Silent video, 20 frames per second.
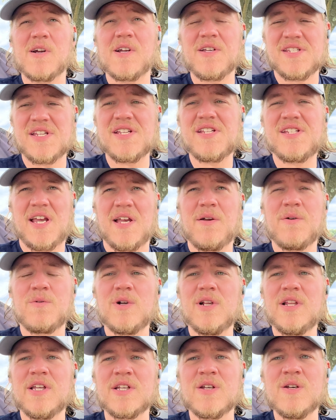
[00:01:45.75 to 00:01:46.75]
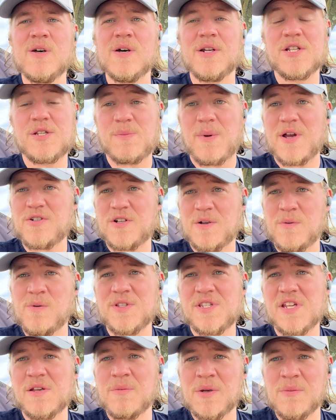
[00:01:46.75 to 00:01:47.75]
because they sound really good, especially
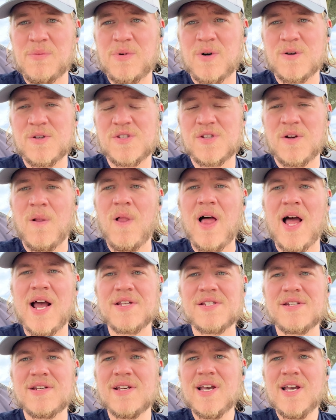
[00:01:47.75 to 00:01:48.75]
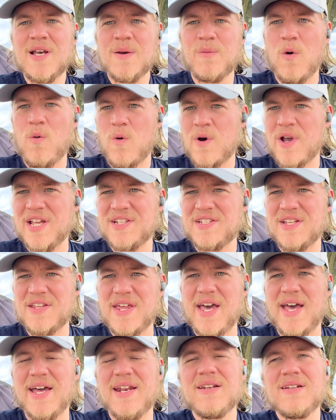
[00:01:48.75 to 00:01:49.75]
once they've been personalized, but we'll get to
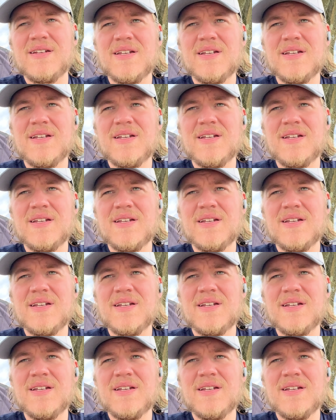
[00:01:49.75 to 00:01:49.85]
that.